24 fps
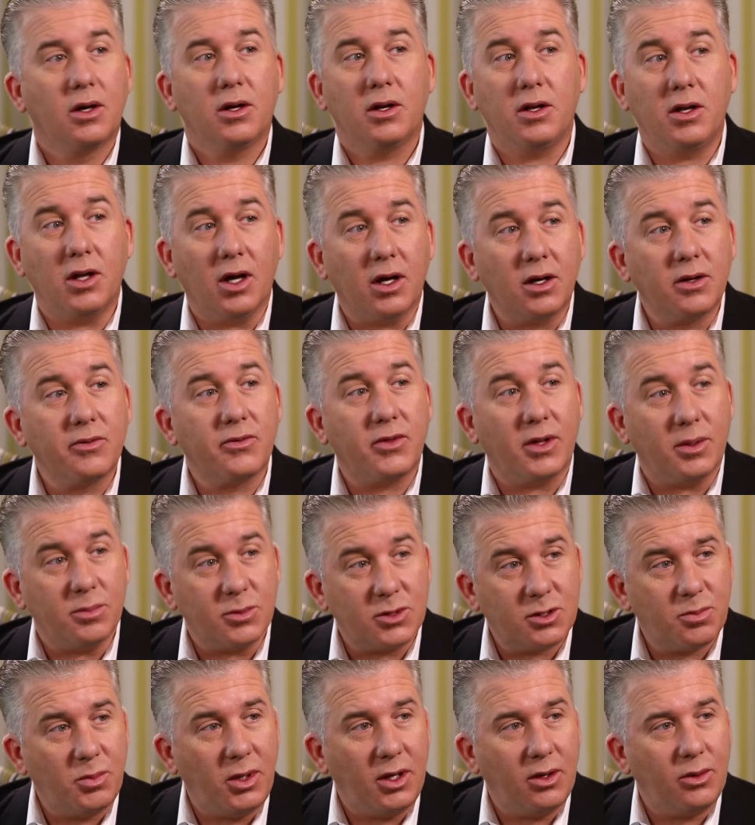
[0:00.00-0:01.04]
None of them
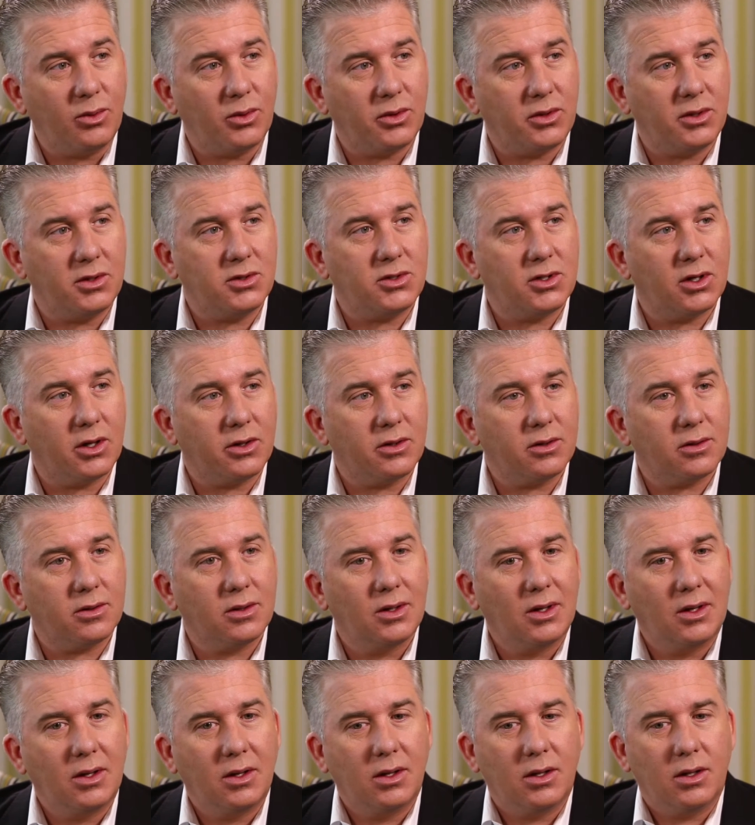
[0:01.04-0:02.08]
speak with each other.
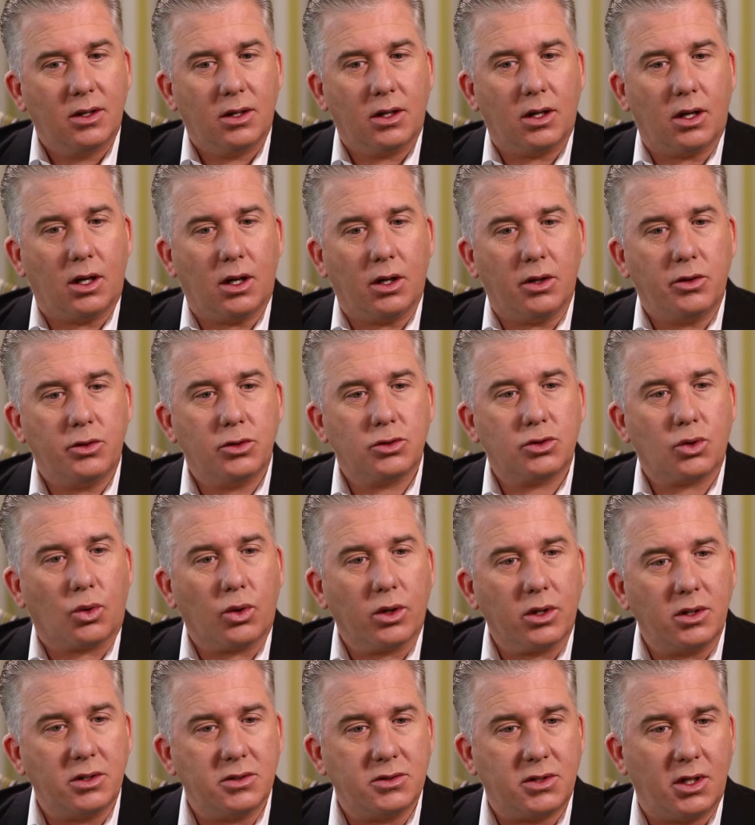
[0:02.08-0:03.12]
There's
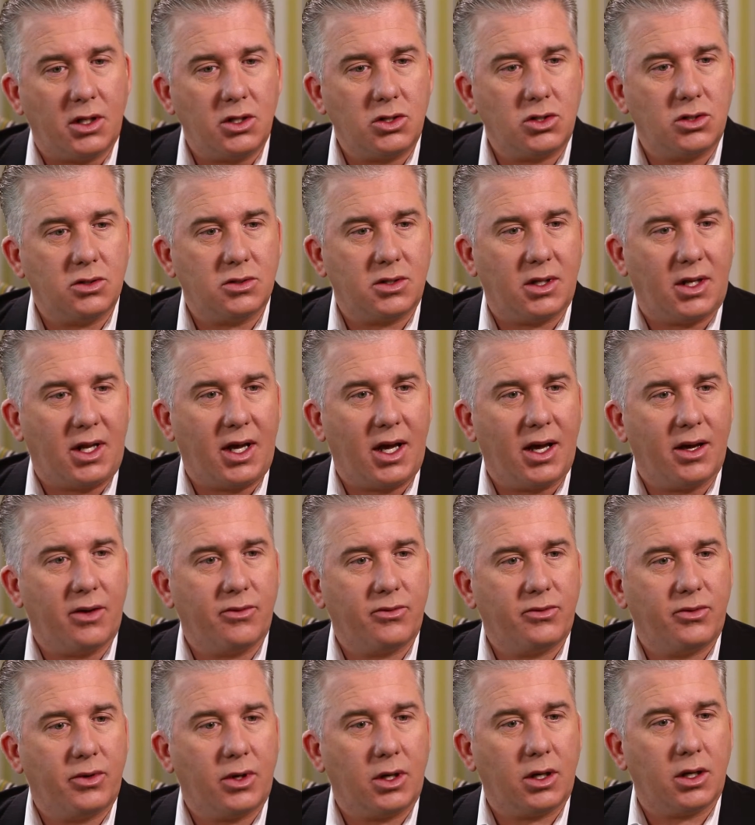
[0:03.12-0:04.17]
organizations that
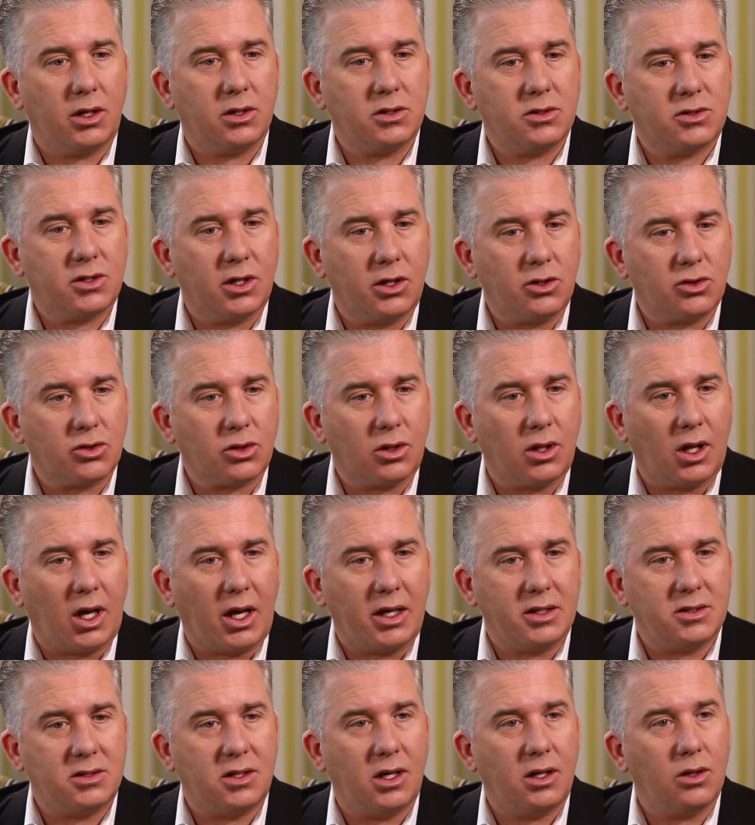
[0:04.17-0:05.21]
have
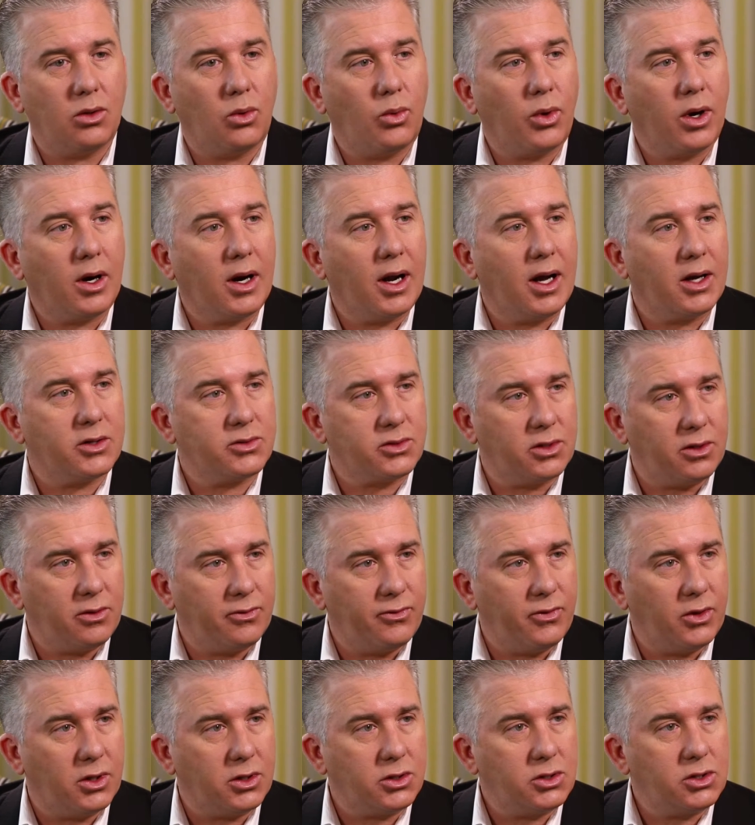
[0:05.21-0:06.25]
centralized data warehousing
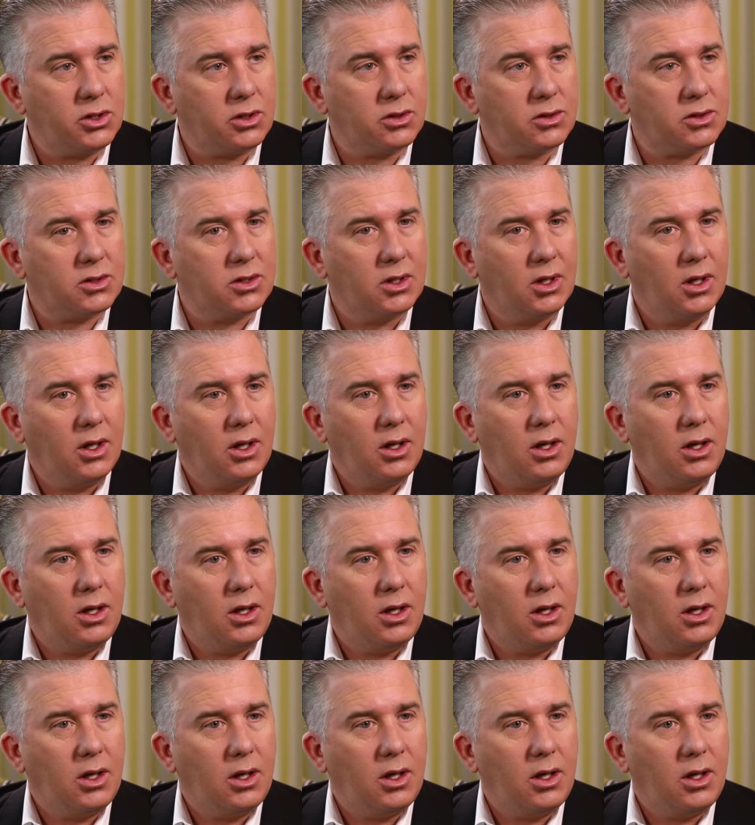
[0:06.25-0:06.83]
functions.